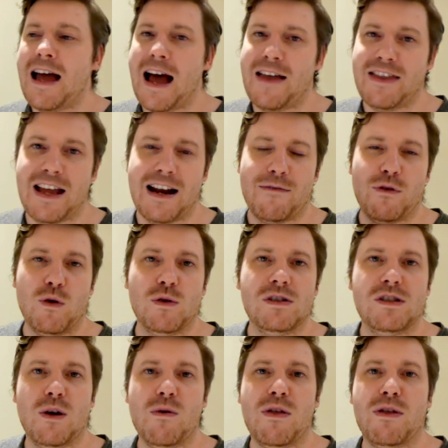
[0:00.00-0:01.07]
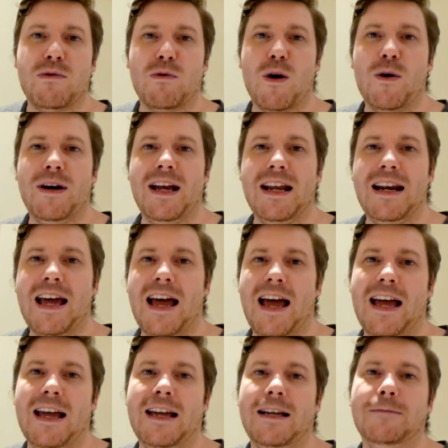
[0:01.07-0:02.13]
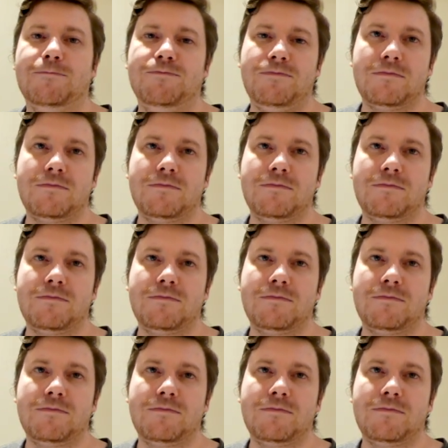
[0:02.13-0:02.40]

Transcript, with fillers: And then I've also thrown in a